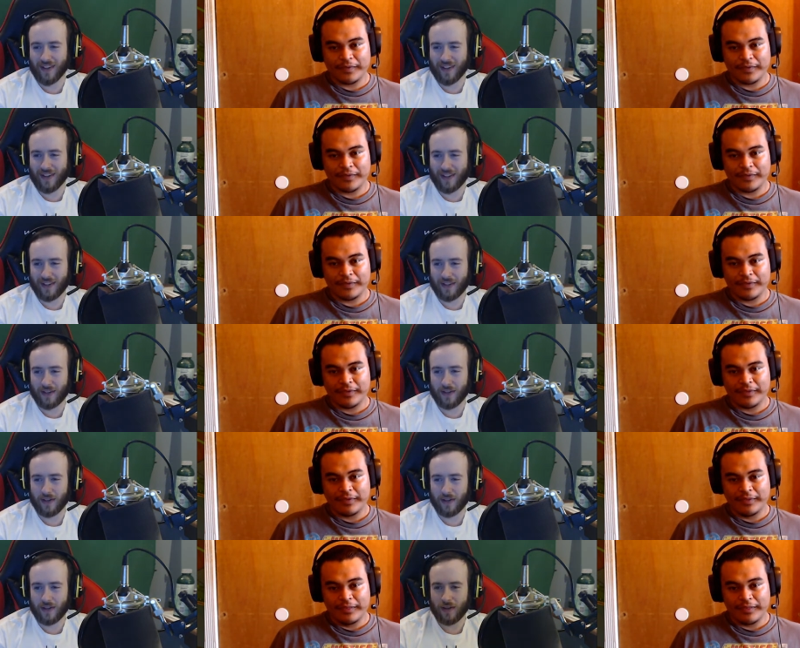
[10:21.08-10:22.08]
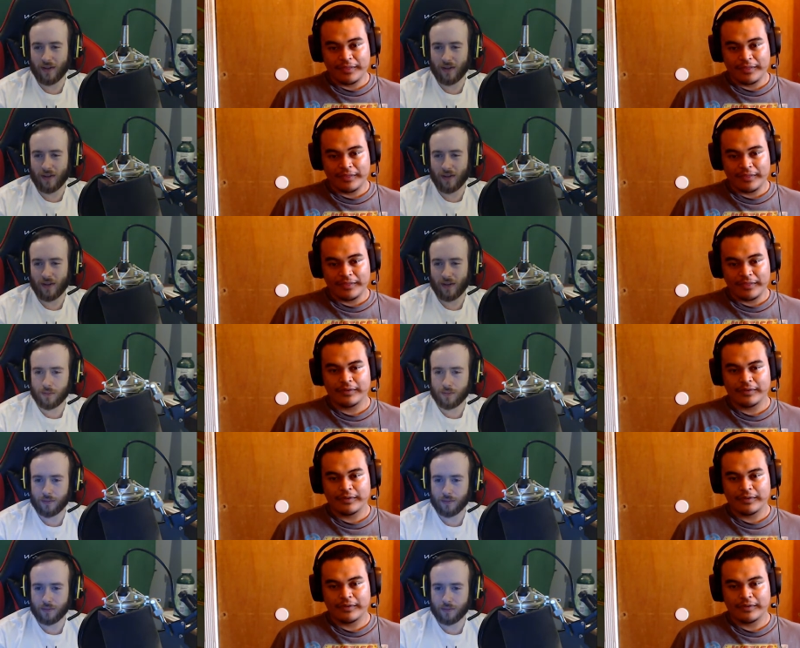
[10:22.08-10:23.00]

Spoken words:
(silence)